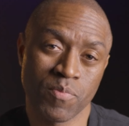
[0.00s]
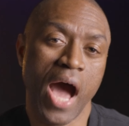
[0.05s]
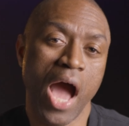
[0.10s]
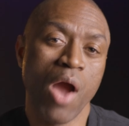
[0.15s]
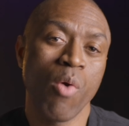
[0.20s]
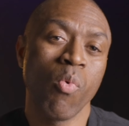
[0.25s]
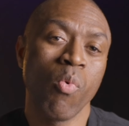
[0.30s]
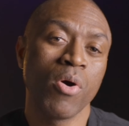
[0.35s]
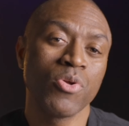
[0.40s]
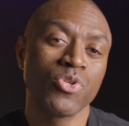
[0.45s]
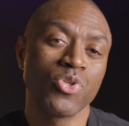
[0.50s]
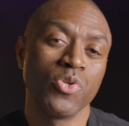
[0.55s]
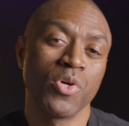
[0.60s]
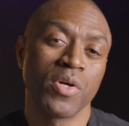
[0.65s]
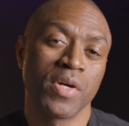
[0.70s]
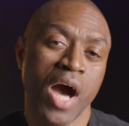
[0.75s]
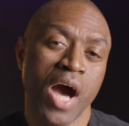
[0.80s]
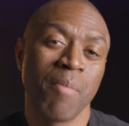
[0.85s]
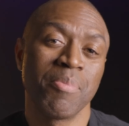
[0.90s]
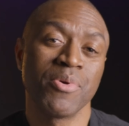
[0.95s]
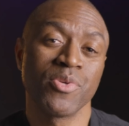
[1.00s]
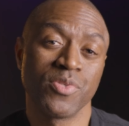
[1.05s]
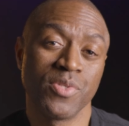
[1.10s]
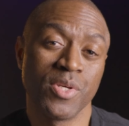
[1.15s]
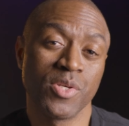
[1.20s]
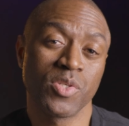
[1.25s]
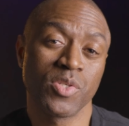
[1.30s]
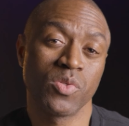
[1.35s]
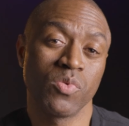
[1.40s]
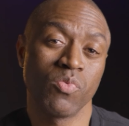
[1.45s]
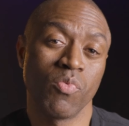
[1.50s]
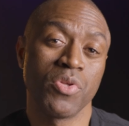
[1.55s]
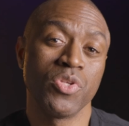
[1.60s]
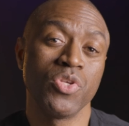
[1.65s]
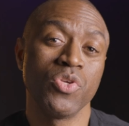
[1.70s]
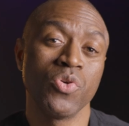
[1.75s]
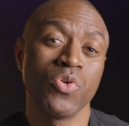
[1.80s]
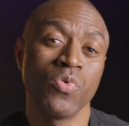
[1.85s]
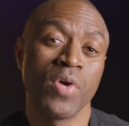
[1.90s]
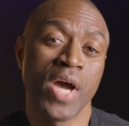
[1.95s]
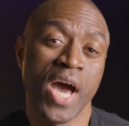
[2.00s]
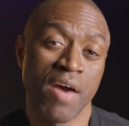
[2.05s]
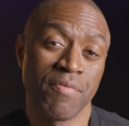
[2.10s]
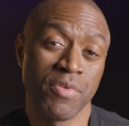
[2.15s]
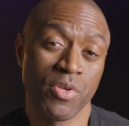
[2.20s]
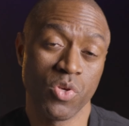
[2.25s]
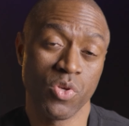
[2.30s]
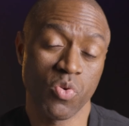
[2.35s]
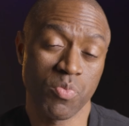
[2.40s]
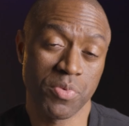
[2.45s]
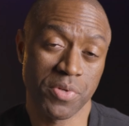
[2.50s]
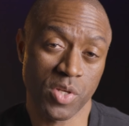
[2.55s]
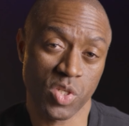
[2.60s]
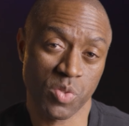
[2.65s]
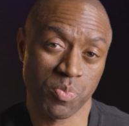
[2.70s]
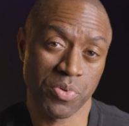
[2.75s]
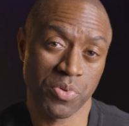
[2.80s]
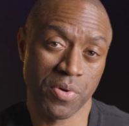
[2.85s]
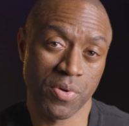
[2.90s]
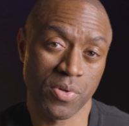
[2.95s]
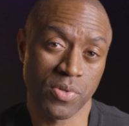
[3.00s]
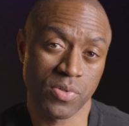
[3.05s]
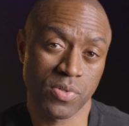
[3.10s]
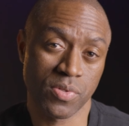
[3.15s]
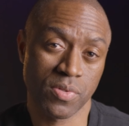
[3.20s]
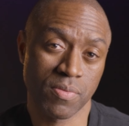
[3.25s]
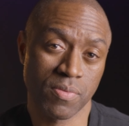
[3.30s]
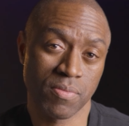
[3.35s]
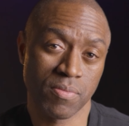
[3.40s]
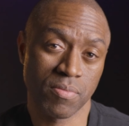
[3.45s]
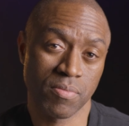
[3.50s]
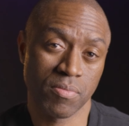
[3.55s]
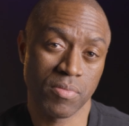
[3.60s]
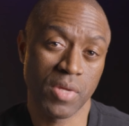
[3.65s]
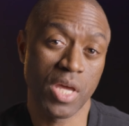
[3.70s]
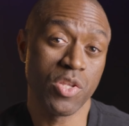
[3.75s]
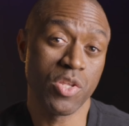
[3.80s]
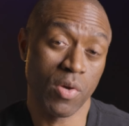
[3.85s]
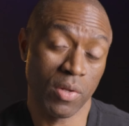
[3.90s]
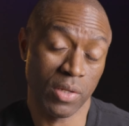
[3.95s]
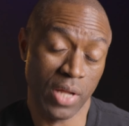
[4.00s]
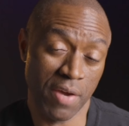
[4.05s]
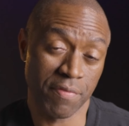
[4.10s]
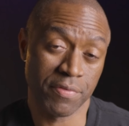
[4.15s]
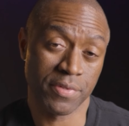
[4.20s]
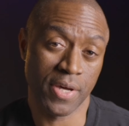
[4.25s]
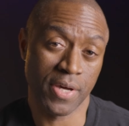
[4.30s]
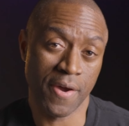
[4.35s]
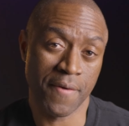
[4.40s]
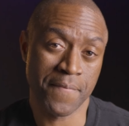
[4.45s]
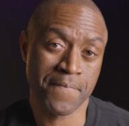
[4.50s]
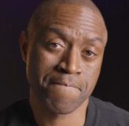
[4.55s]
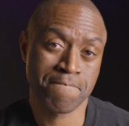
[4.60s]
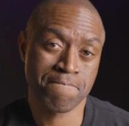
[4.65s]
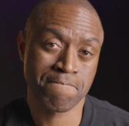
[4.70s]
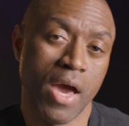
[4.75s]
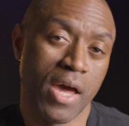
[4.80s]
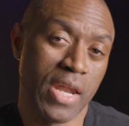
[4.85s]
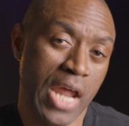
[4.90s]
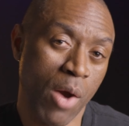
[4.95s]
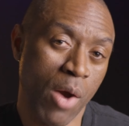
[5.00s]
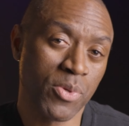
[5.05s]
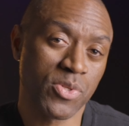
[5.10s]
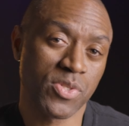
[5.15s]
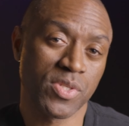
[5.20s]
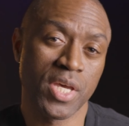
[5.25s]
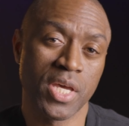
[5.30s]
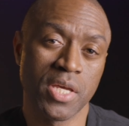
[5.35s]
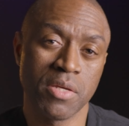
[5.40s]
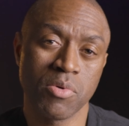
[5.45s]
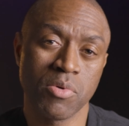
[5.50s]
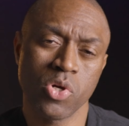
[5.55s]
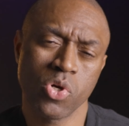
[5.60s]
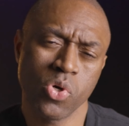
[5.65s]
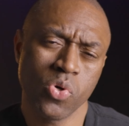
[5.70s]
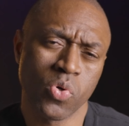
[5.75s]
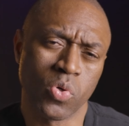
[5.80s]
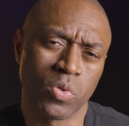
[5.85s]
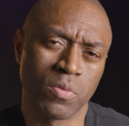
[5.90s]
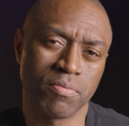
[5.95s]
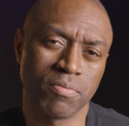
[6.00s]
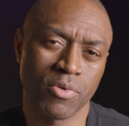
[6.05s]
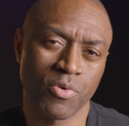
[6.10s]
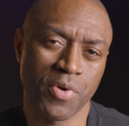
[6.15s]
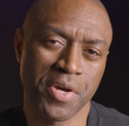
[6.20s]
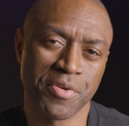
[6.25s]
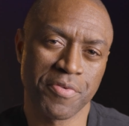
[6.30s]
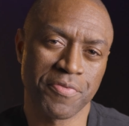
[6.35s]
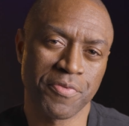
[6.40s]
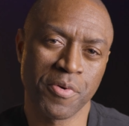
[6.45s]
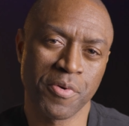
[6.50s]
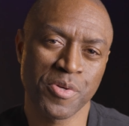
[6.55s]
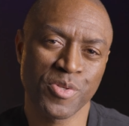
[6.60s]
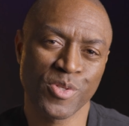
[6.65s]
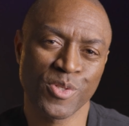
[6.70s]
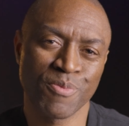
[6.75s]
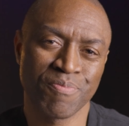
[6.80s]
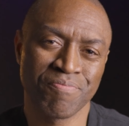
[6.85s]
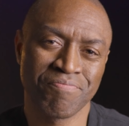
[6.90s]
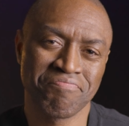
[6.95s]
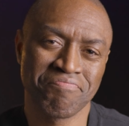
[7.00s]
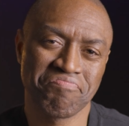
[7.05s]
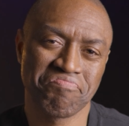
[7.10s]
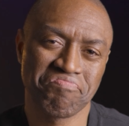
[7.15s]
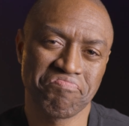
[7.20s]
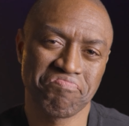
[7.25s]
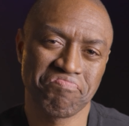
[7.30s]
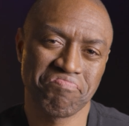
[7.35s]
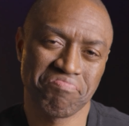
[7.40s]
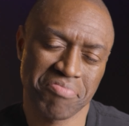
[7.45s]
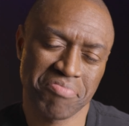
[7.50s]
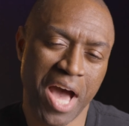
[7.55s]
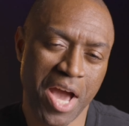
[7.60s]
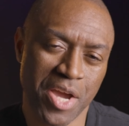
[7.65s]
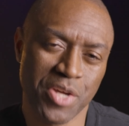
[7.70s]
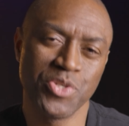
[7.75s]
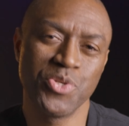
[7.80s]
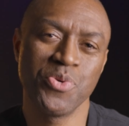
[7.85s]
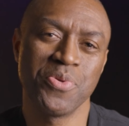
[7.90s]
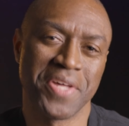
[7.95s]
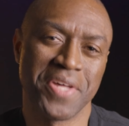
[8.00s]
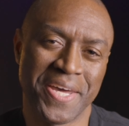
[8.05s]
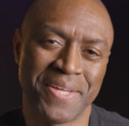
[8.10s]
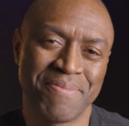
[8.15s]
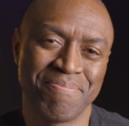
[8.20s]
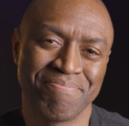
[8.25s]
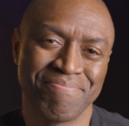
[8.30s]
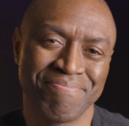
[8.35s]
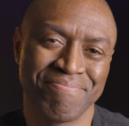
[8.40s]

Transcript: I want you to accomplish this when you have your human experience in your lifetime. And I would say, cool, creative force, I can do that.